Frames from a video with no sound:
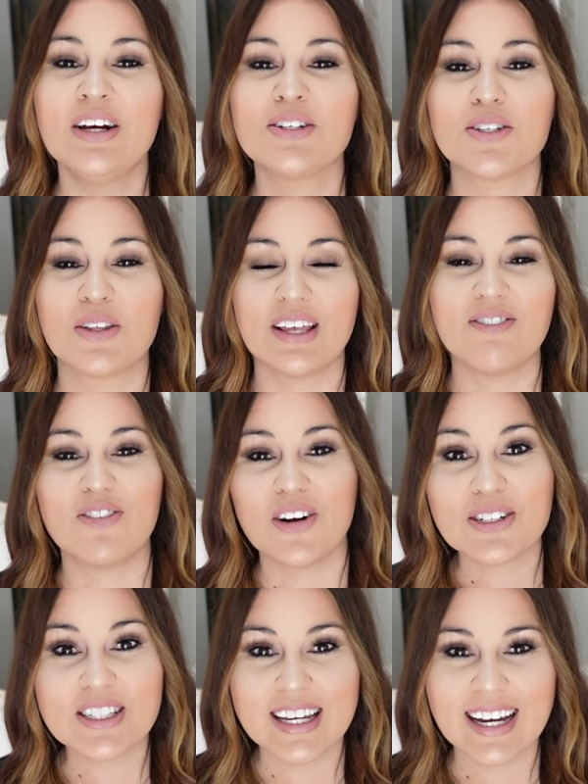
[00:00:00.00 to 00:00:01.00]
So the
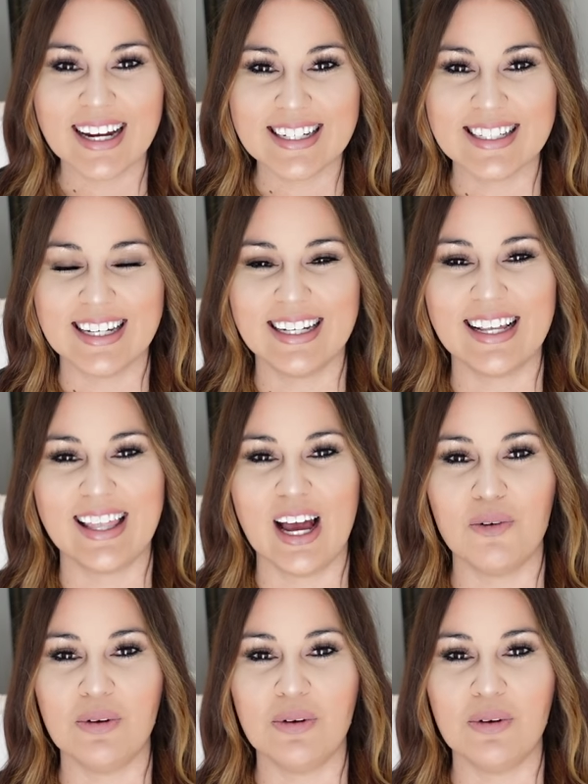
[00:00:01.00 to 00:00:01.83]
first thing I did that